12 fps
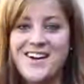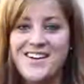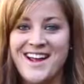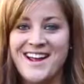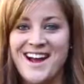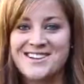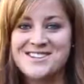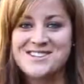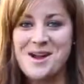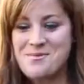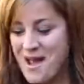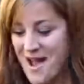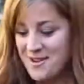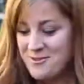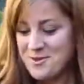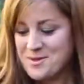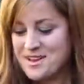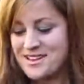Okay, I just got back
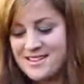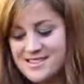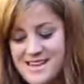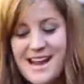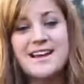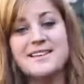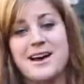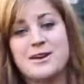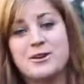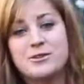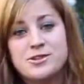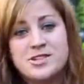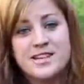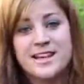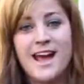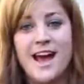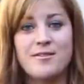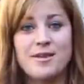from getting the sand. I
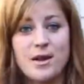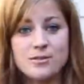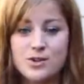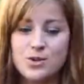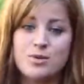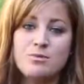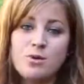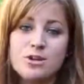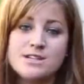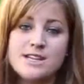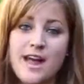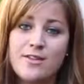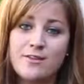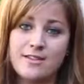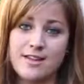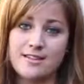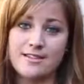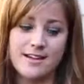usually have it a little bit more together
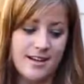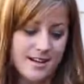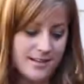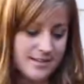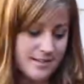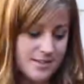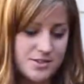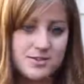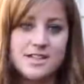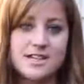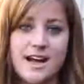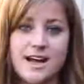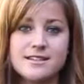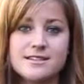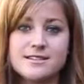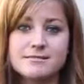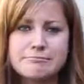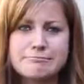than I do tonight.
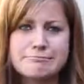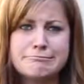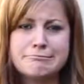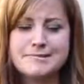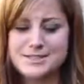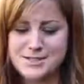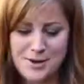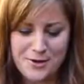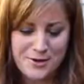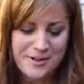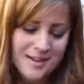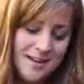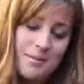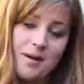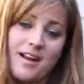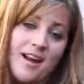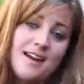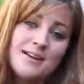
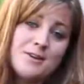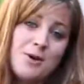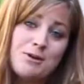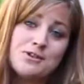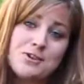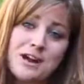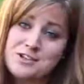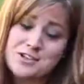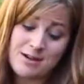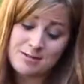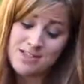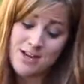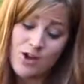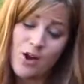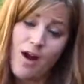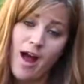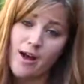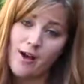But I didn't know what direction I was gonna
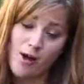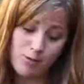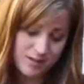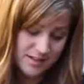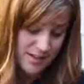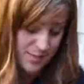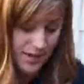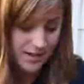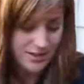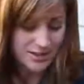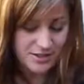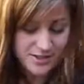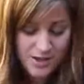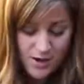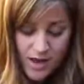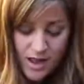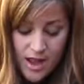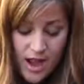go at all with this planter.
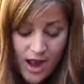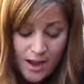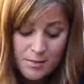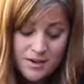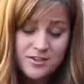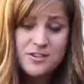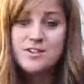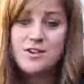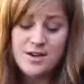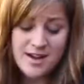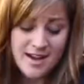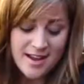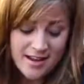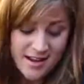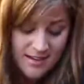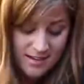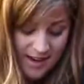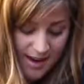So I'm gonna just go ahead
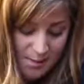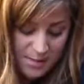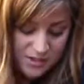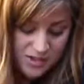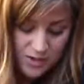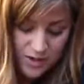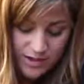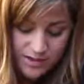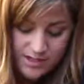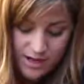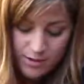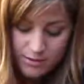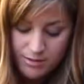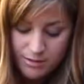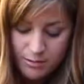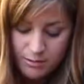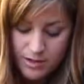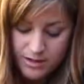and tamp the soil down
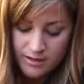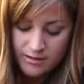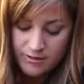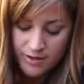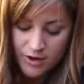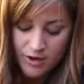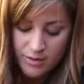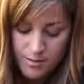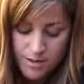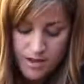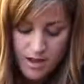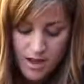really firm.